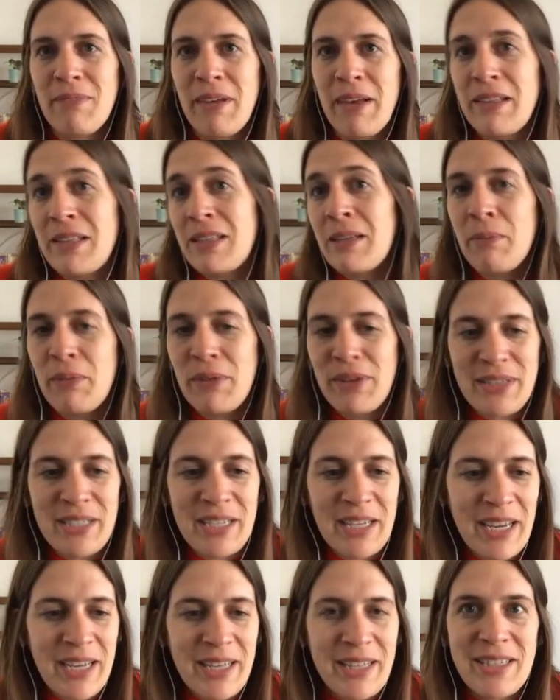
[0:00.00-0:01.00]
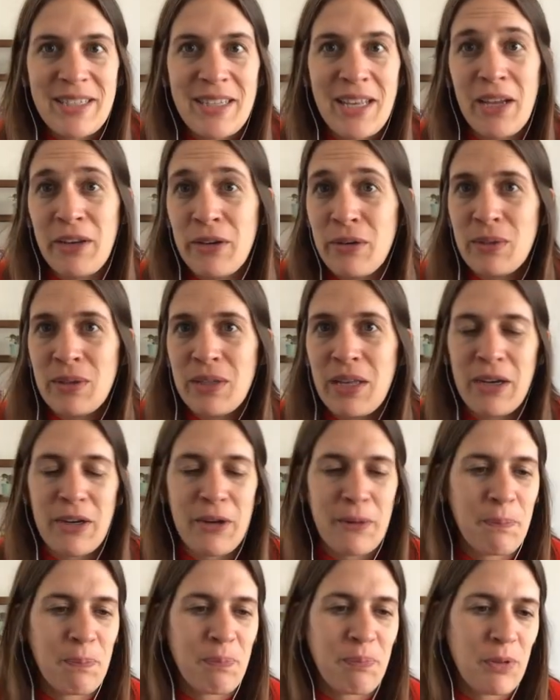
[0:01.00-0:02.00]
as simple as it gets, a
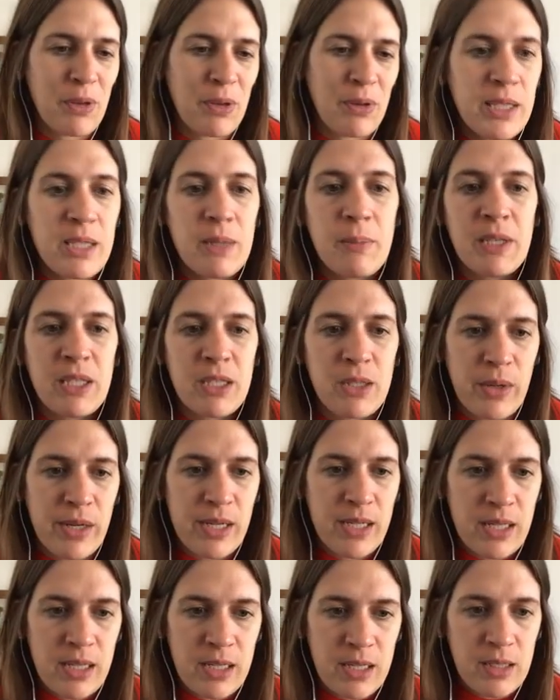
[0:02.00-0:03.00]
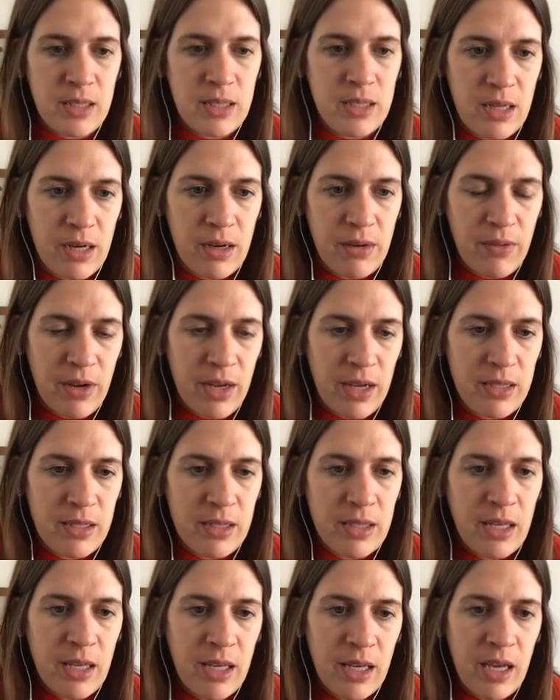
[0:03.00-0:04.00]
newsletter. Recipe, stories, and solicited
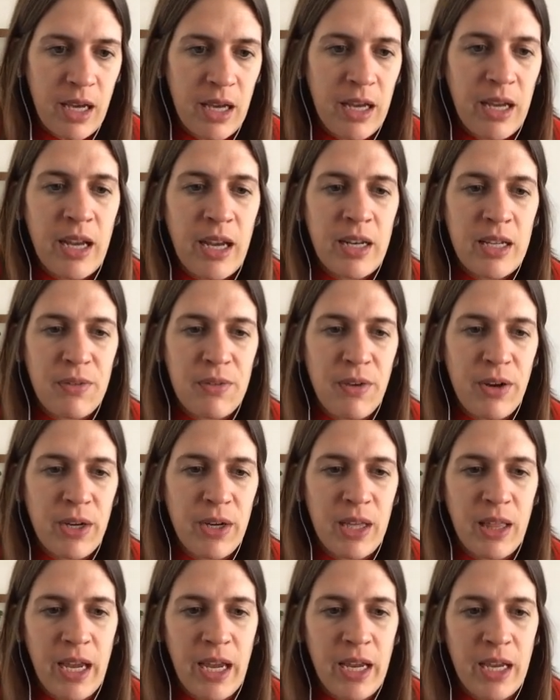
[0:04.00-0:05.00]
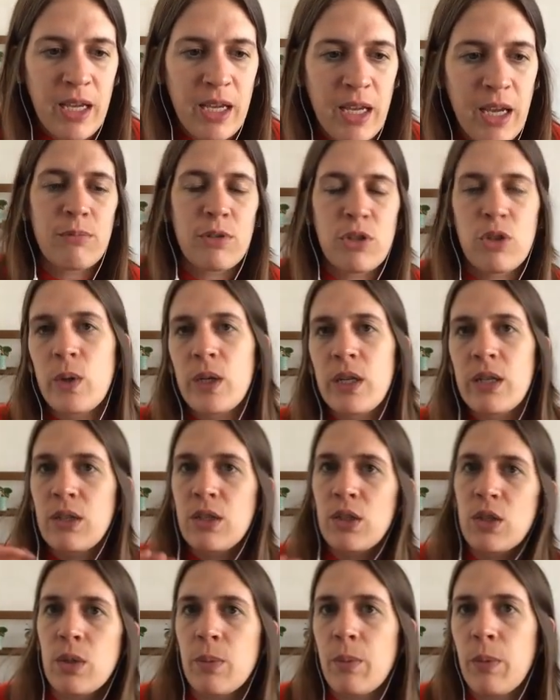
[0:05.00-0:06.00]
advice. Again, it's very like
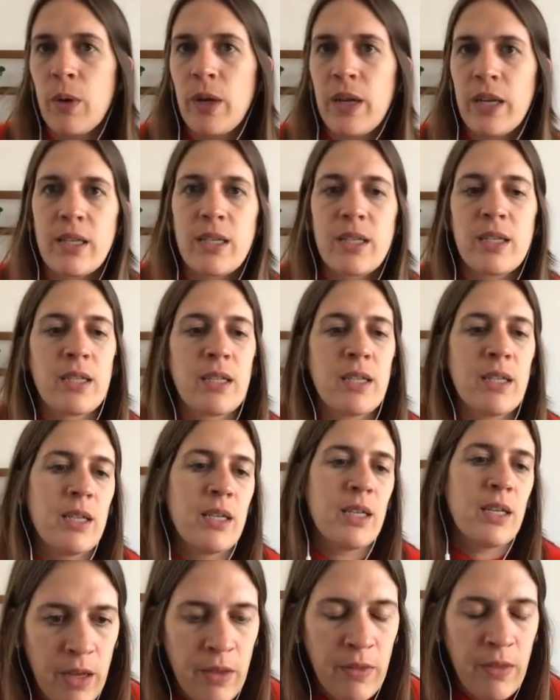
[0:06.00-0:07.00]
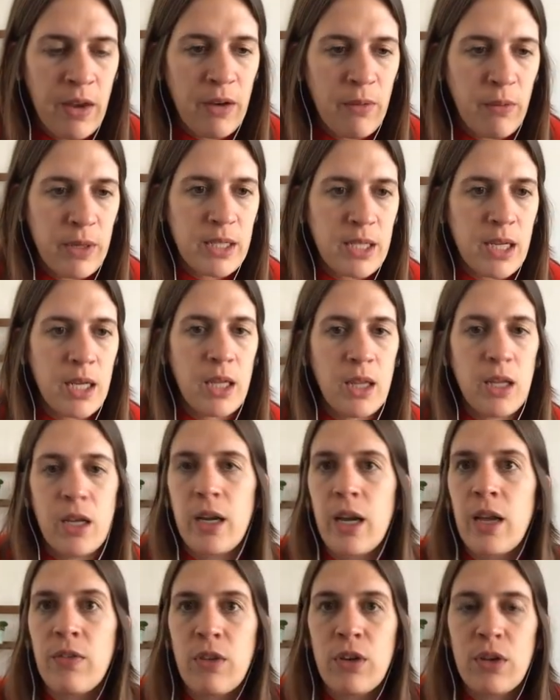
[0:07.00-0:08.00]
shortened to the point. And then if we take a
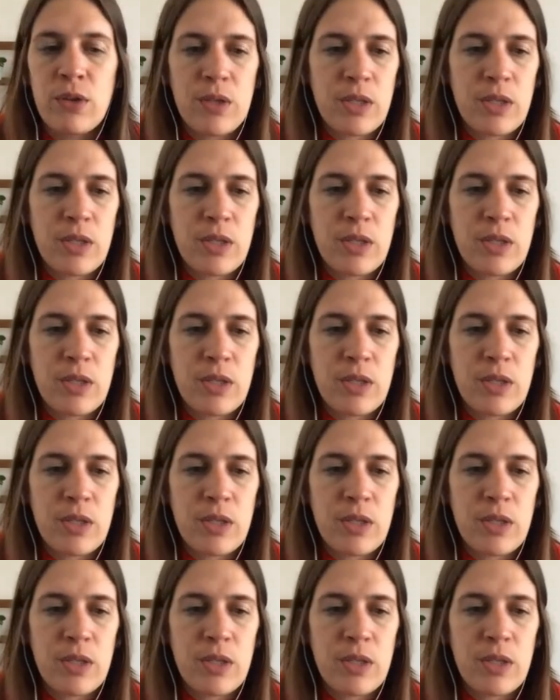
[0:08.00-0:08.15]
look at the